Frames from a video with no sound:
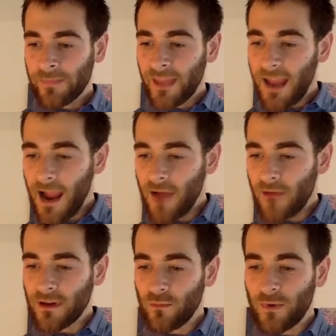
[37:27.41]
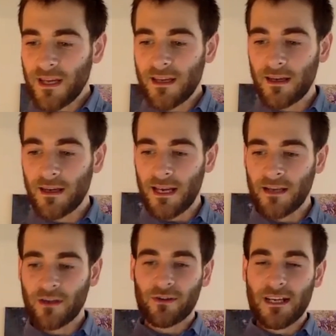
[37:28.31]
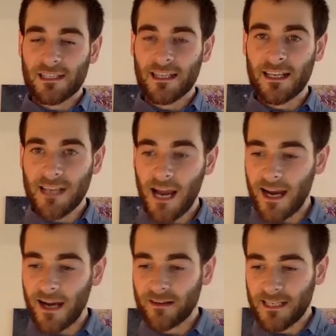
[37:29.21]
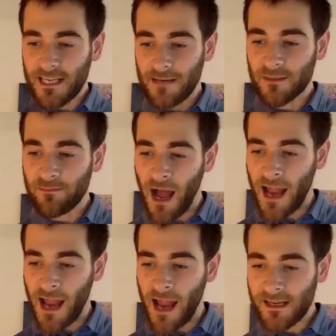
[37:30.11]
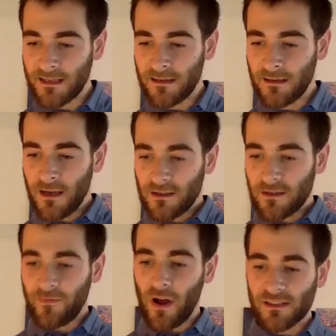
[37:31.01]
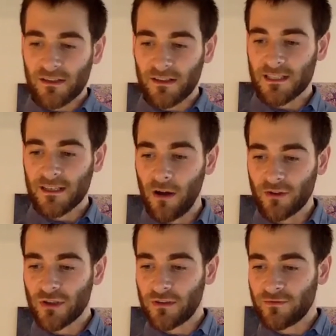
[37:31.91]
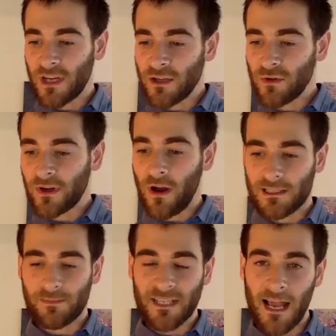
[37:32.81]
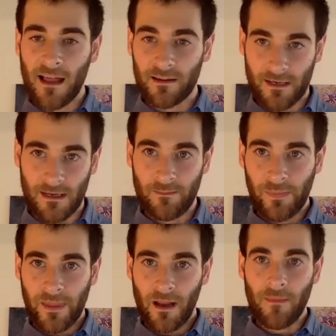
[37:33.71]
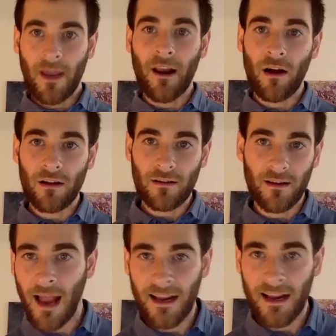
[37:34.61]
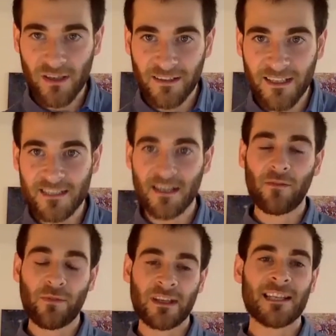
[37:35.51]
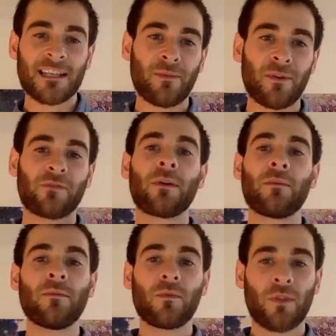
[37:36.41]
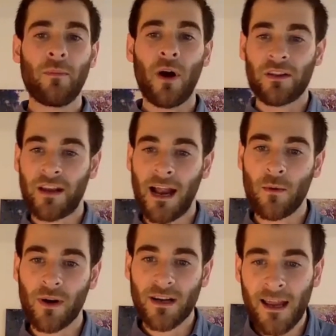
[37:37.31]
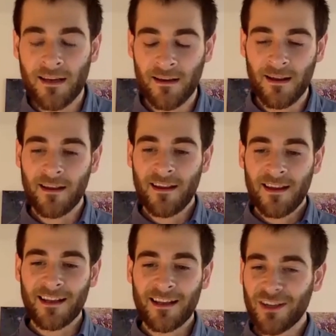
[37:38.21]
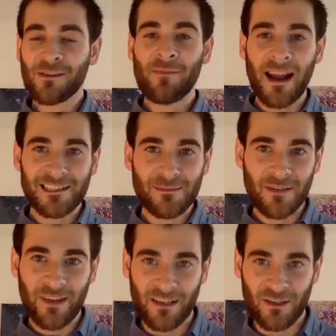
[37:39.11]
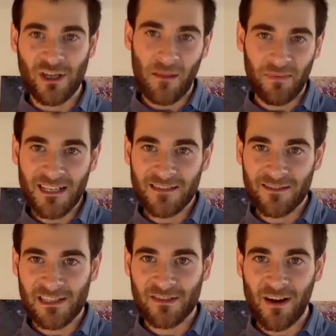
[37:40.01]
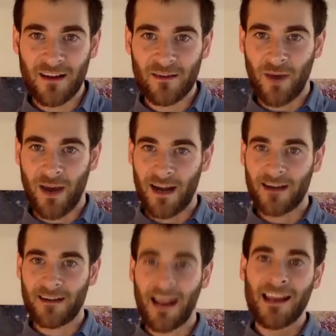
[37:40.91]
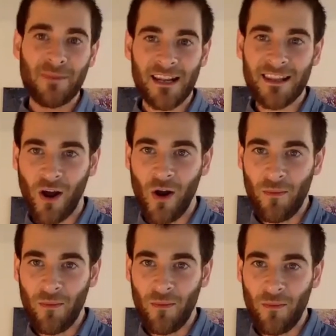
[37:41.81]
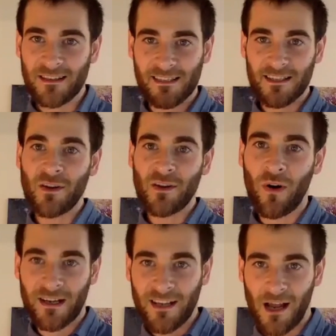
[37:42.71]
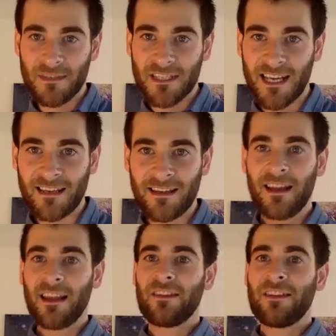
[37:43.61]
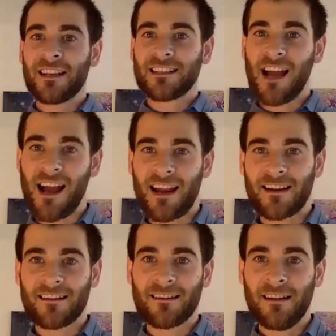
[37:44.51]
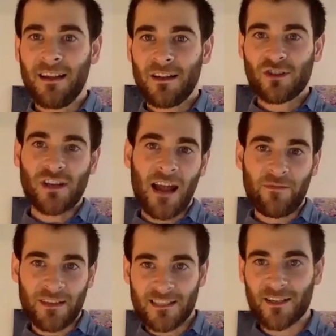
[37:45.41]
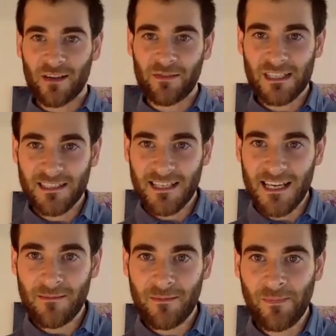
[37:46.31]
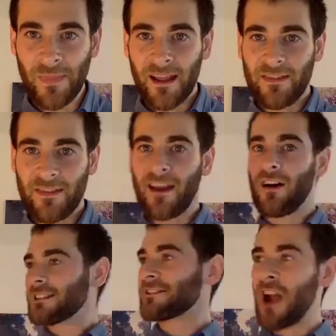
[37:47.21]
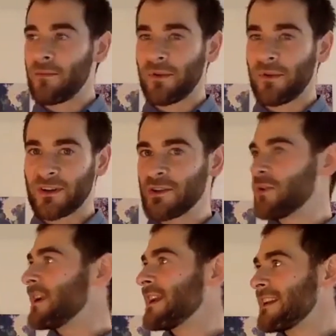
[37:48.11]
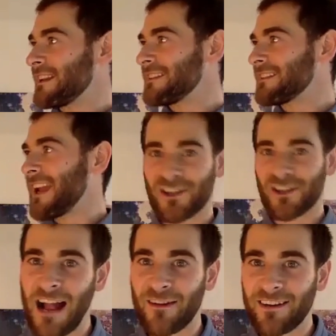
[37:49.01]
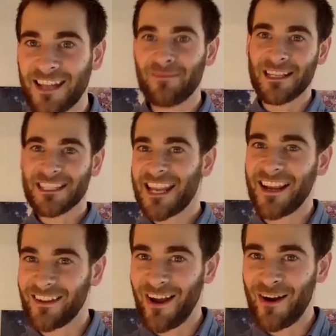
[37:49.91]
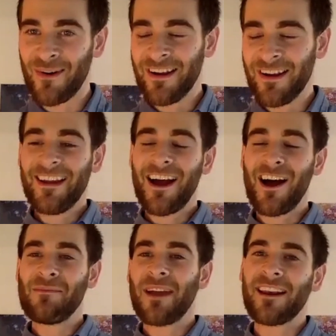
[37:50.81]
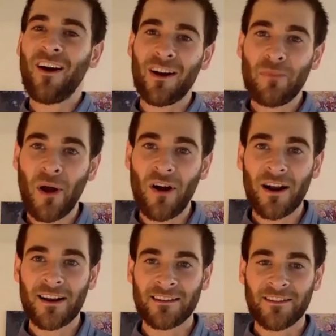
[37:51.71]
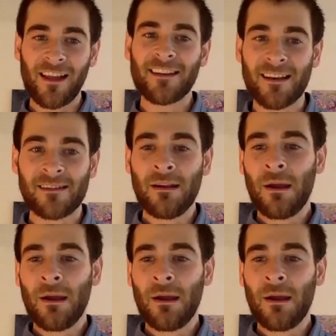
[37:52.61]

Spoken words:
how can we increase the entire team's buy-in to foster this culture of genuine hospitality? And I'll actually lead this off with an example from the bar that I work in. It actually reminds me of like a Japanese restaurant where anybody that opens the door and comes in, the entire chef and service team, they all stop what they're doing and kind of shout at them and say hello. And at our bar in London,